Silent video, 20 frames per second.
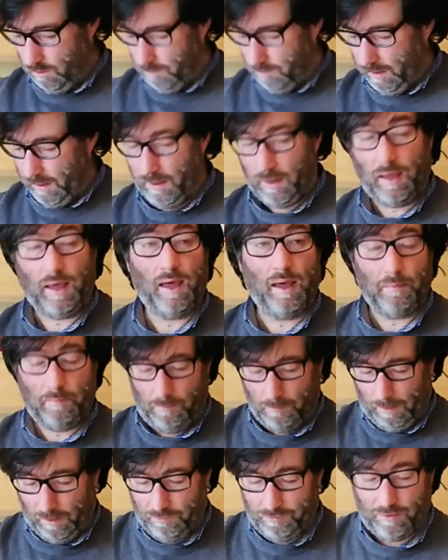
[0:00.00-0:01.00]

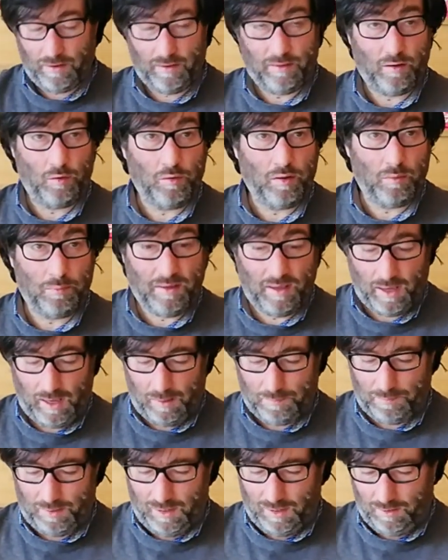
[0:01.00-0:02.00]
My father will be
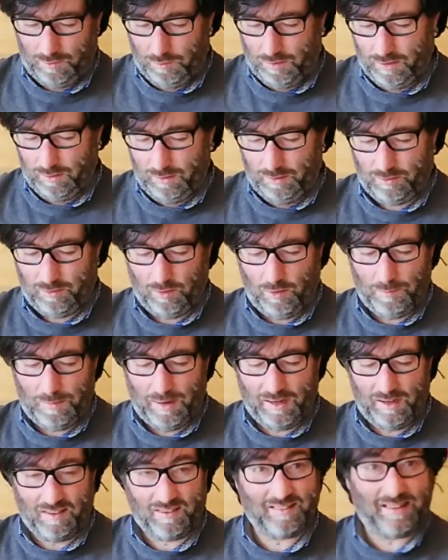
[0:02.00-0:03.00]
happy with so
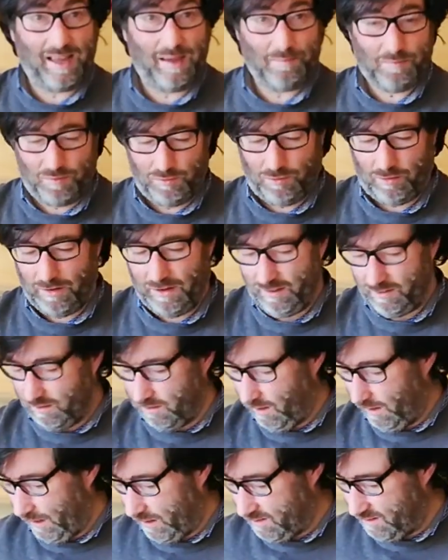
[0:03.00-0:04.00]
many stamps for his
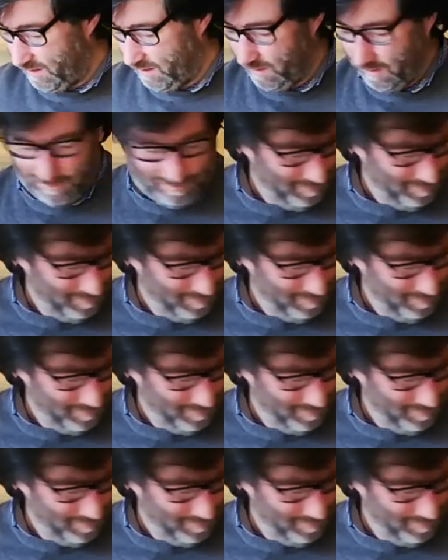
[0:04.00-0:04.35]
collection.